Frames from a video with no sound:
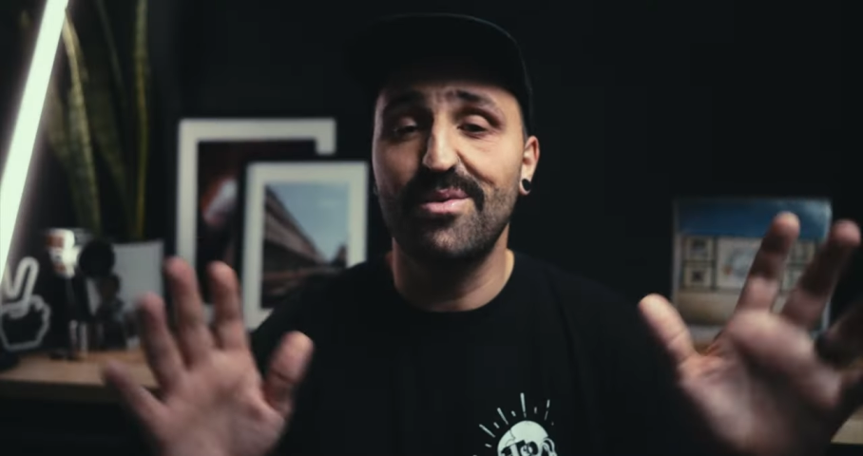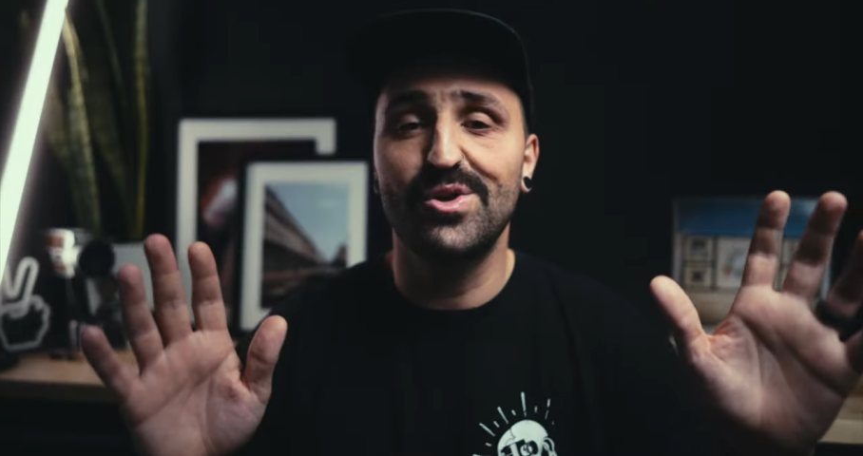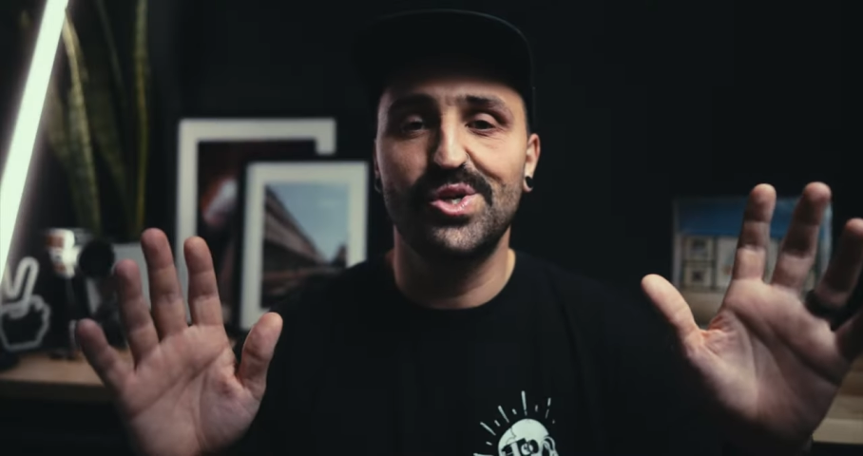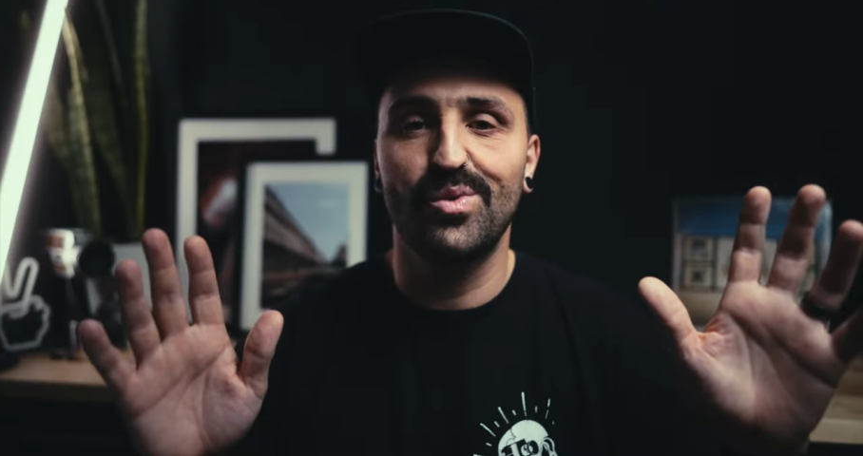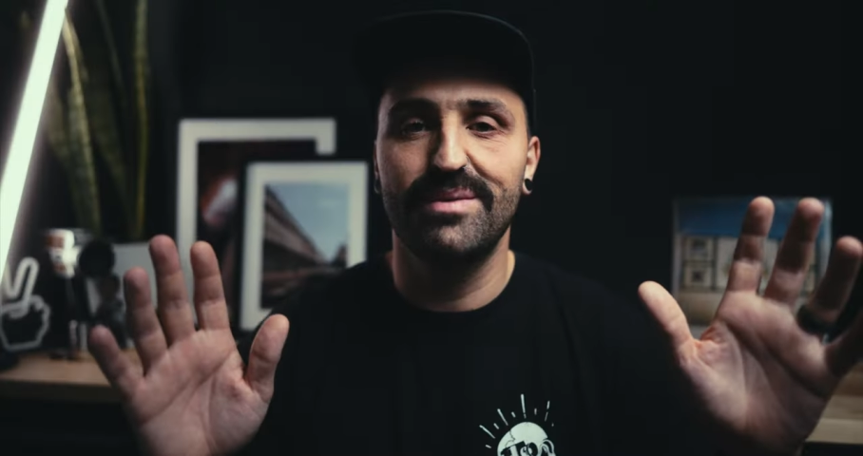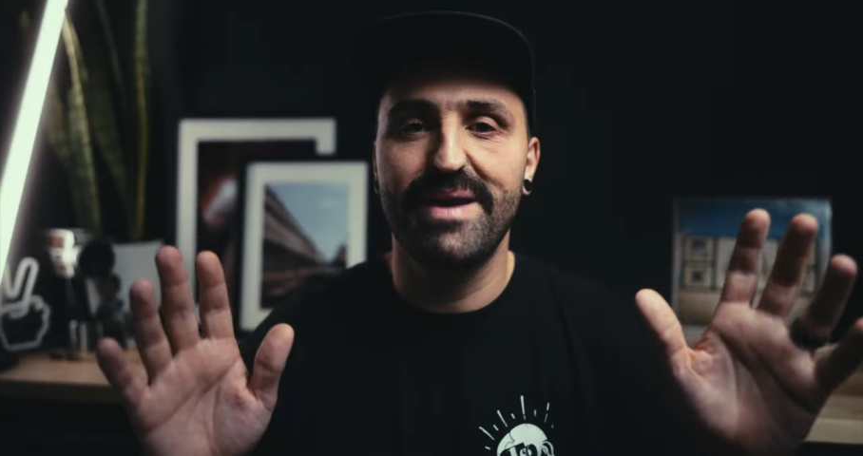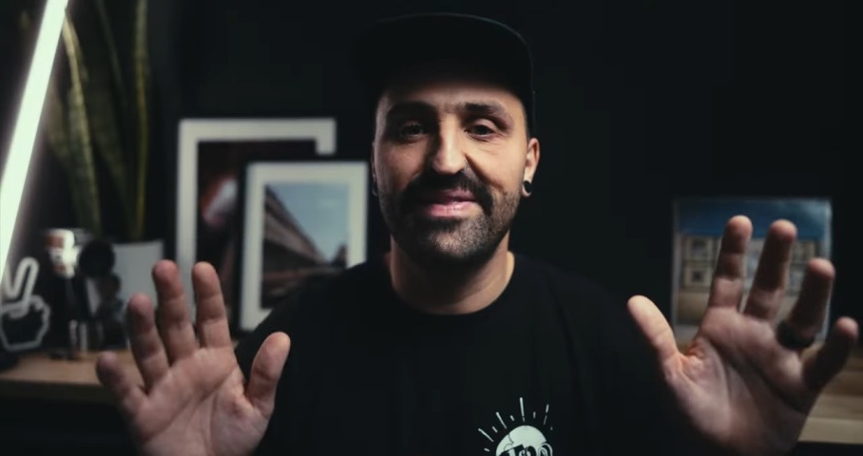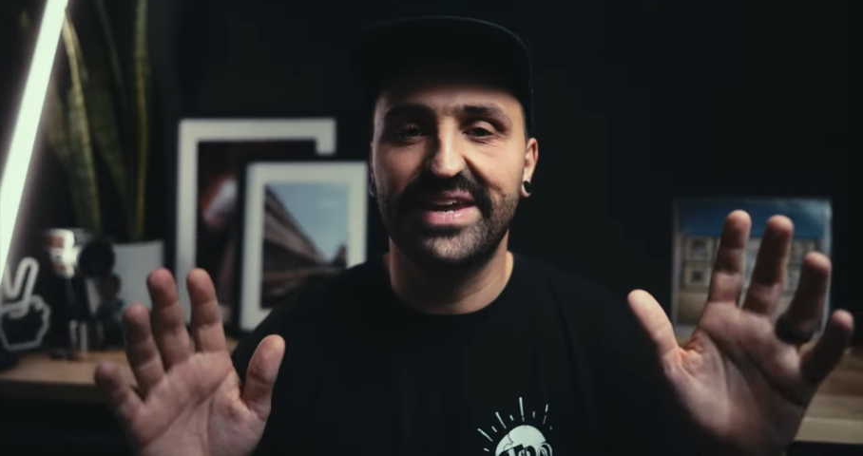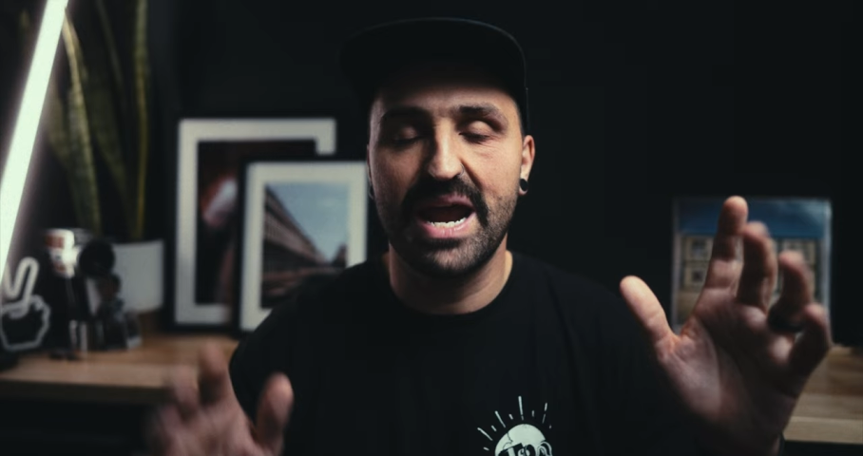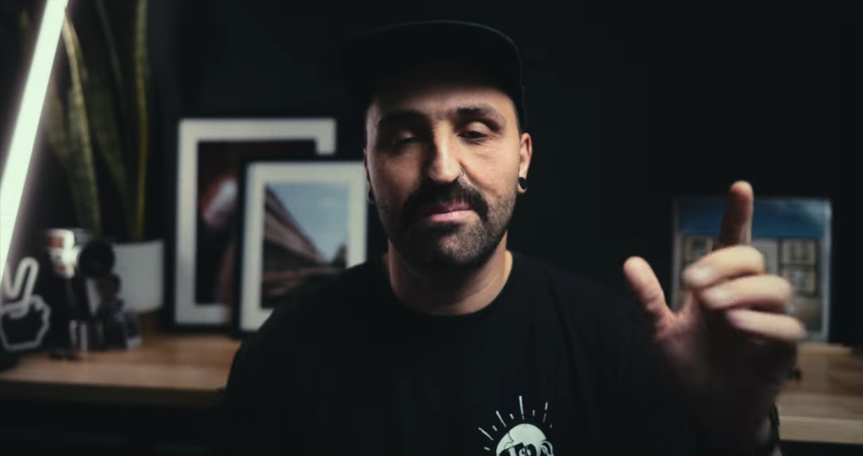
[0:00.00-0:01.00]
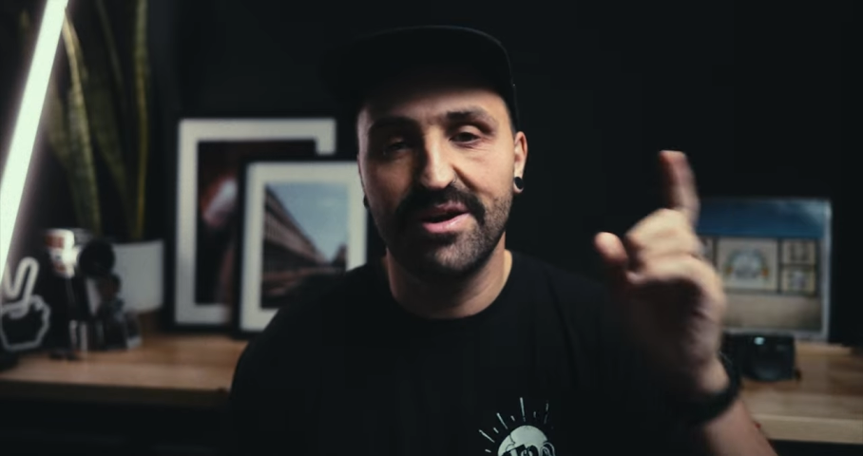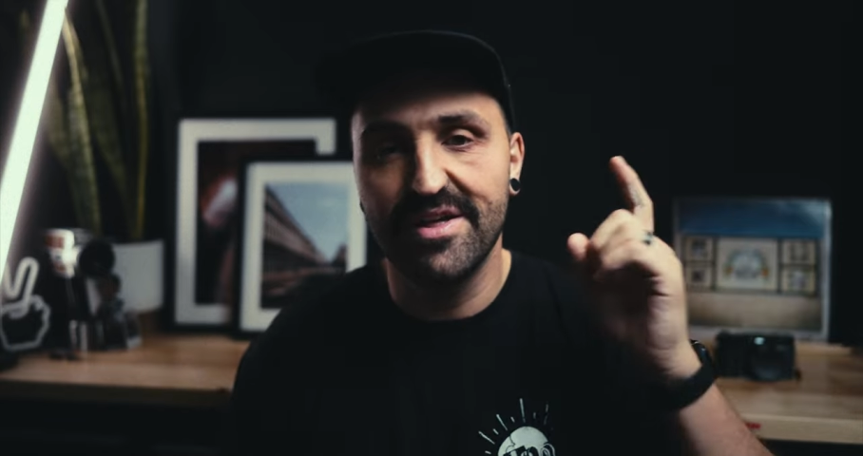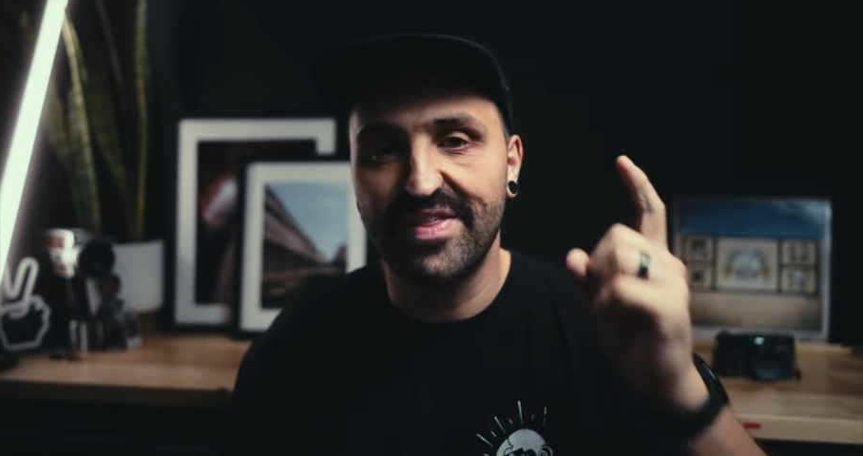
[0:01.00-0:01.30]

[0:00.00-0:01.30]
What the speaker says: what you will about the camera,